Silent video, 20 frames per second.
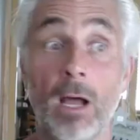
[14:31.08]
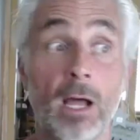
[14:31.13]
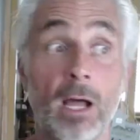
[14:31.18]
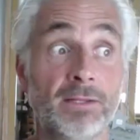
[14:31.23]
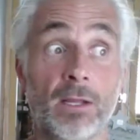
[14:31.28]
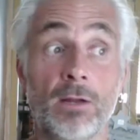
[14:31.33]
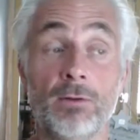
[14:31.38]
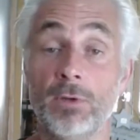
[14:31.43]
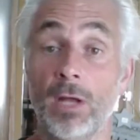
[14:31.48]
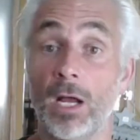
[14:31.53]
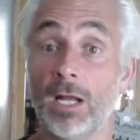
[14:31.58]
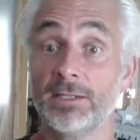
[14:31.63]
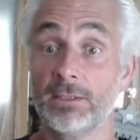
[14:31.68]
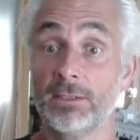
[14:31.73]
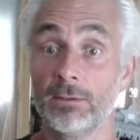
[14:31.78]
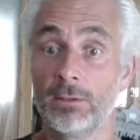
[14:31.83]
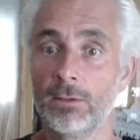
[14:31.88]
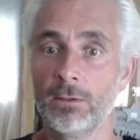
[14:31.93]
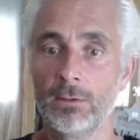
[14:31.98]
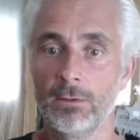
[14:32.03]
I,
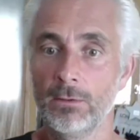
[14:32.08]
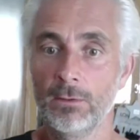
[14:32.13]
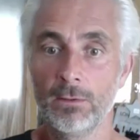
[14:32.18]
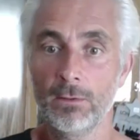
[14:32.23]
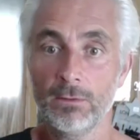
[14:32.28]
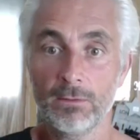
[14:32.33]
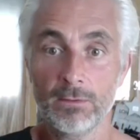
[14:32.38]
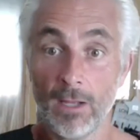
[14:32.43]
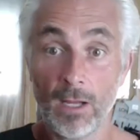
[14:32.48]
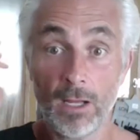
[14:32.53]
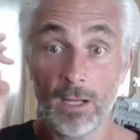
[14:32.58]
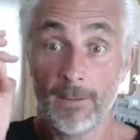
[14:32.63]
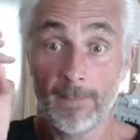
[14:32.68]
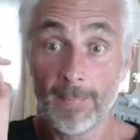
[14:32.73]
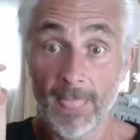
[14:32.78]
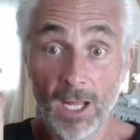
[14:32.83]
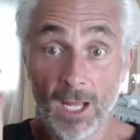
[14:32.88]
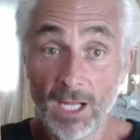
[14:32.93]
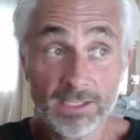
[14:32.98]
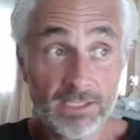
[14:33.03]
I, I,
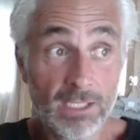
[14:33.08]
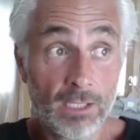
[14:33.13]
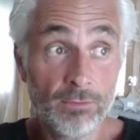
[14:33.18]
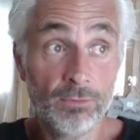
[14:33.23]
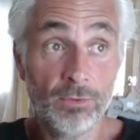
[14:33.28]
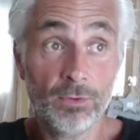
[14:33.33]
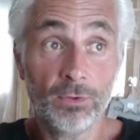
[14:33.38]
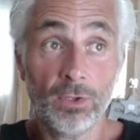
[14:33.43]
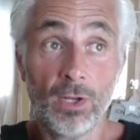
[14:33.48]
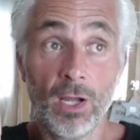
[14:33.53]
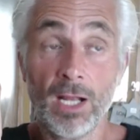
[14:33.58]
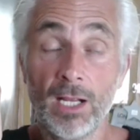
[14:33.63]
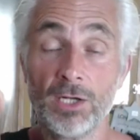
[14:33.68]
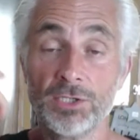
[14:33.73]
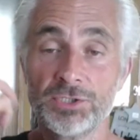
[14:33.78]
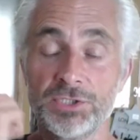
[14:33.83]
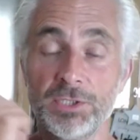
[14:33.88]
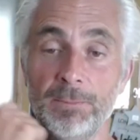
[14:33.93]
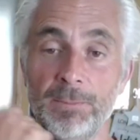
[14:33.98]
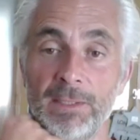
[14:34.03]
I don't look like I
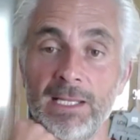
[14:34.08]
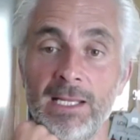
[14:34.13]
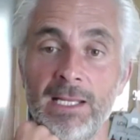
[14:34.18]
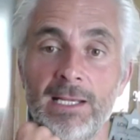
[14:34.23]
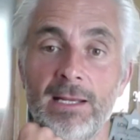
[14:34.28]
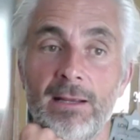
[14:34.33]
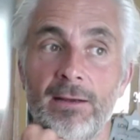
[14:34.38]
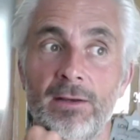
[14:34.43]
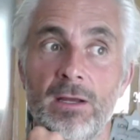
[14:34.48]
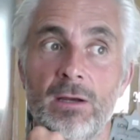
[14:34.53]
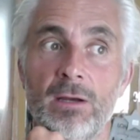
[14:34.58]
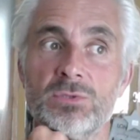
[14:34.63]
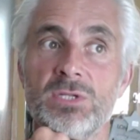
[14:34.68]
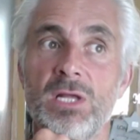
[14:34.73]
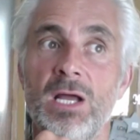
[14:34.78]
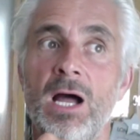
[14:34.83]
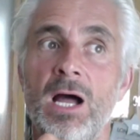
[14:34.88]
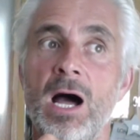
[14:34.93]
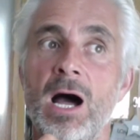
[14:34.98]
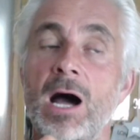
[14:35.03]
should be in here. And I was
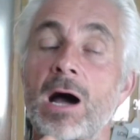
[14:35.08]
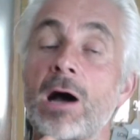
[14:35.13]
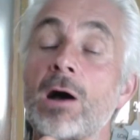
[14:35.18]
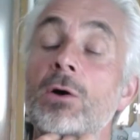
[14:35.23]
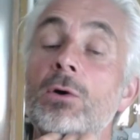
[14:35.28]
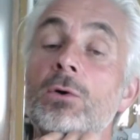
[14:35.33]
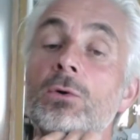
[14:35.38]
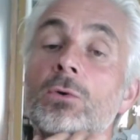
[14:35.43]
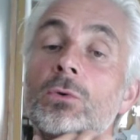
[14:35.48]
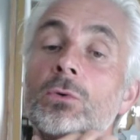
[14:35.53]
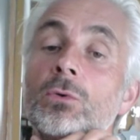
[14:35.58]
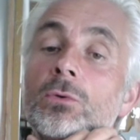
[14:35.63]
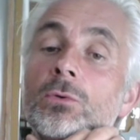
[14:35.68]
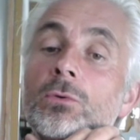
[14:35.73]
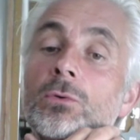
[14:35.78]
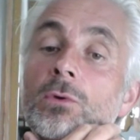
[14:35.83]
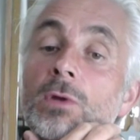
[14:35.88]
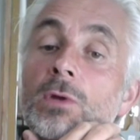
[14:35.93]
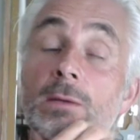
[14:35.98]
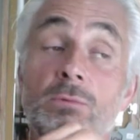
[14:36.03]
like, oh,
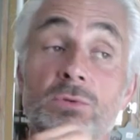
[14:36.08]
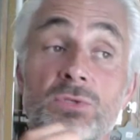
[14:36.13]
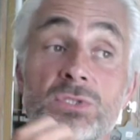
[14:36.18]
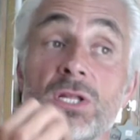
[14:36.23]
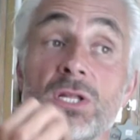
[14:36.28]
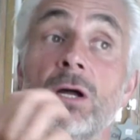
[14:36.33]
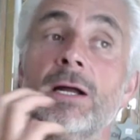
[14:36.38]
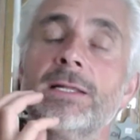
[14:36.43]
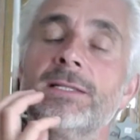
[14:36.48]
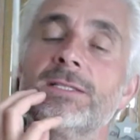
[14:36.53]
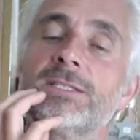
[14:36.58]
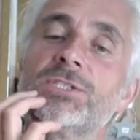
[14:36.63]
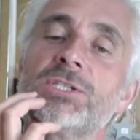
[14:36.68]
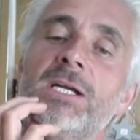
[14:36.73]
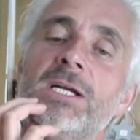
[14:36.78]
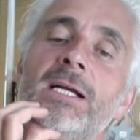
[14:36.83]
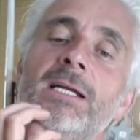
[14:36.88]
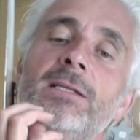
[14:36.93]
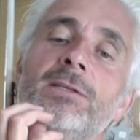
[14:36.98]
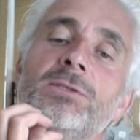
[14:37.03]
it was starting to
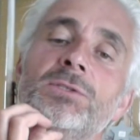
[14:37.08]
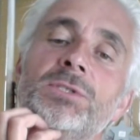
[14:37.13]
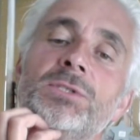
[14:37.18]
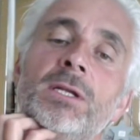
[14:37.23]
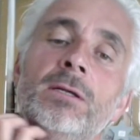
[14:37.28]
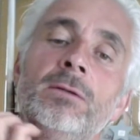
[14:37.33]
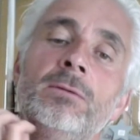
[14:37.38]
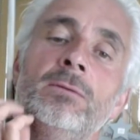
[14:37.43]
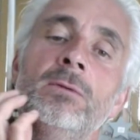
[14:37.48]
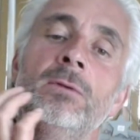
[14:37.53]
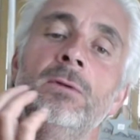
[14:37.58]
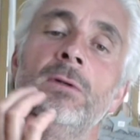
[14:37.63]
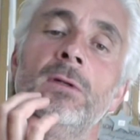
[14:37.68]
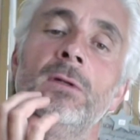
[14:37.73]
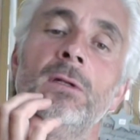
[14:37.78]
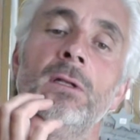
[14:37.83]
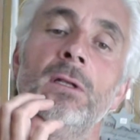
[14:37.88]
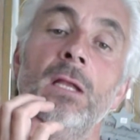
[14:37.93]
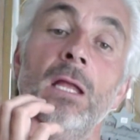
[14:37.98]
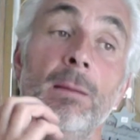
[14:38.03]
change, you know.
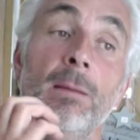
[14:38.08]
Yeah.